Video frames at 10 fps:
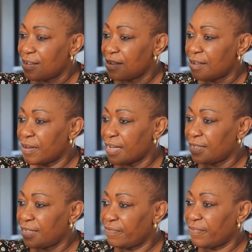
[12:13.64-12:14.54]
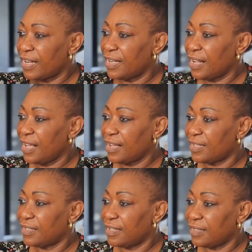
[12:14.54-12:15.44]
there are different
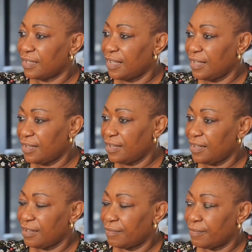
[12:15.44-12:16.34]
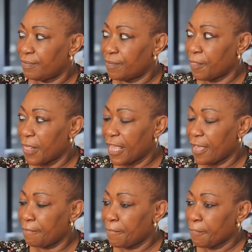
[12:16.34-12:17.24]
layers in the kidney,
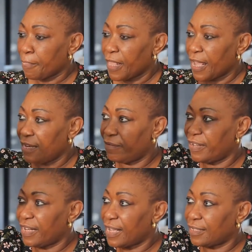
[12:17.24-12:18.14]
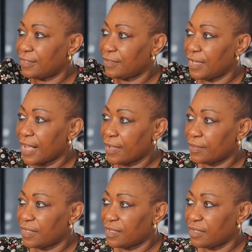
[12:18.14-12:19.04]
okay? And if it gets to the
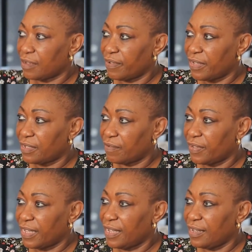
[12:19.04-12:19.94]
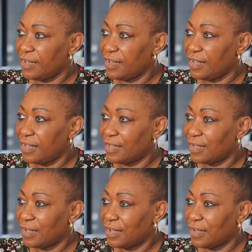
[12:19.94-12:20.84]
outer surface of the kidney,
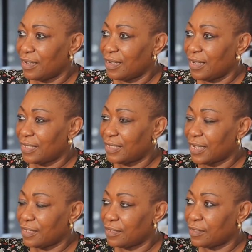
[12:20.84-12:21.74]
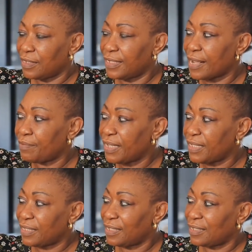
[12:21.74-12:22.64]
it tends to
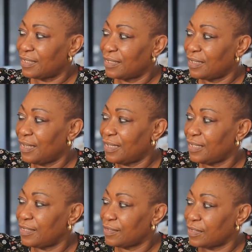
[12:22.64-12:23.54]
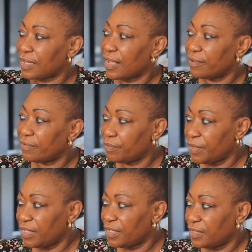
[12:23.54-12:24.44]
damage it, leading to scar
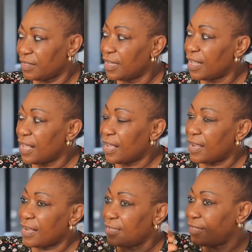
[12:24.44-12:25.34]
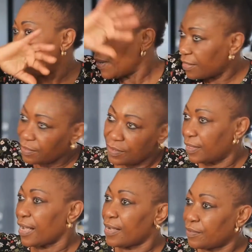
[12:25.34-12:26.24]
formation. And it depends
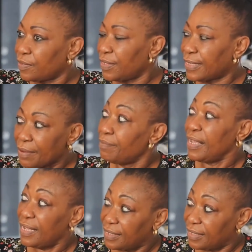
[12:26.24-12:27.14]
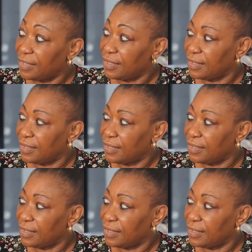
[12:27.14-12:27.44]
on how damaged